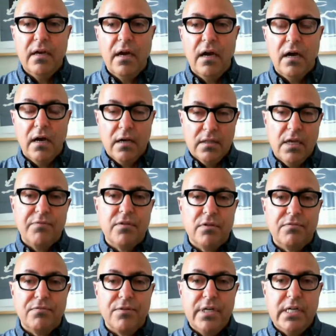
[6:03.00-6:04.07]
a level
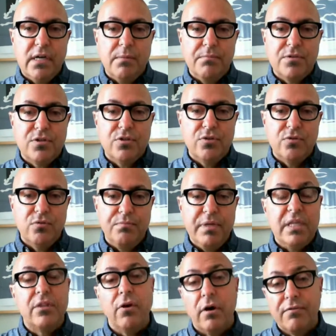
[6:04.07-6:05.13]
of freedom to
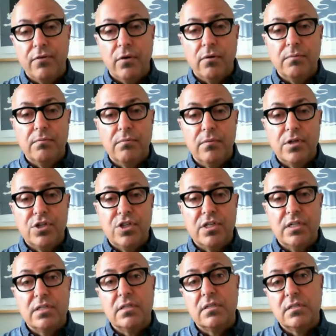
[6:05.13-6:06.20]
be thoughtful, which
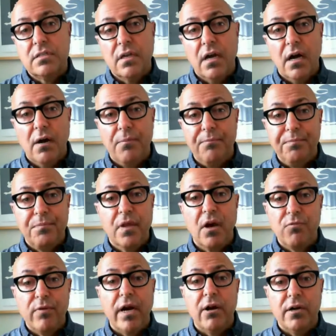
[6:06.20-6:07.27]
is
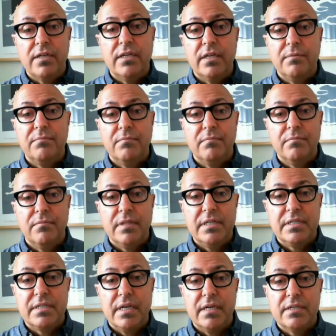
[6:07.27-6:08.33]
a rarity
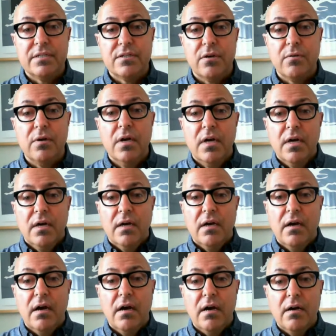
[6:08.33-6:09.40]
these days. So
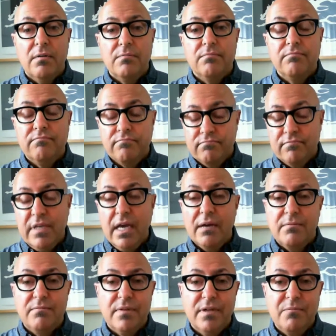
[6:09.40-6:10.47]
yeah,
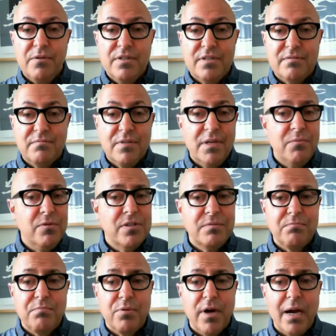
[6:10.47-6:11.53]
it
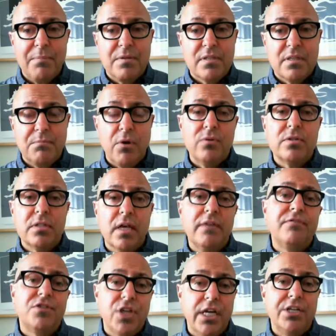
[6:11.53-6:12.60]
was perhaps the most
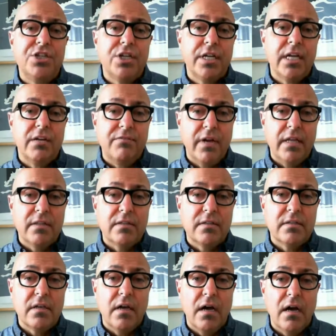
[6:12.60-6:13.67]
life-changing
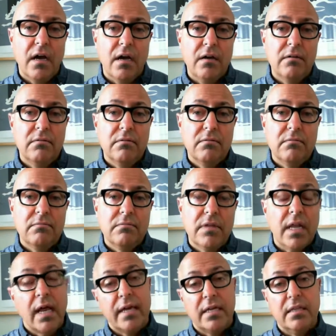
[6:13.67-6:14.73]
event that
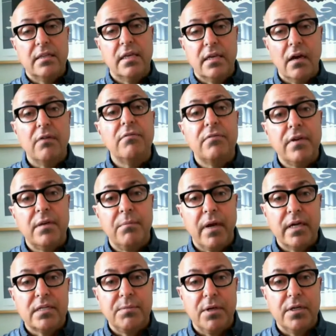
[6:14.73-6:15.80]
I can think of in
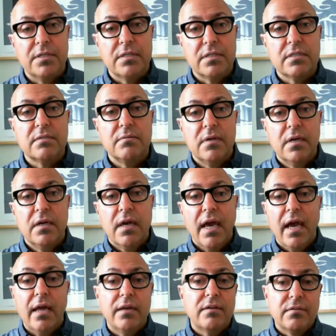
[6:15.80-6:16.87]
my experiences.
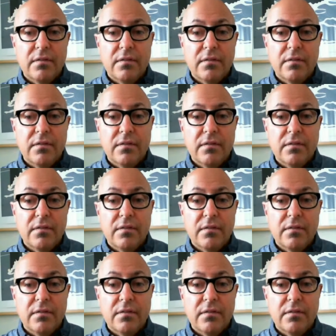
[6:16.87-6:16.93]
And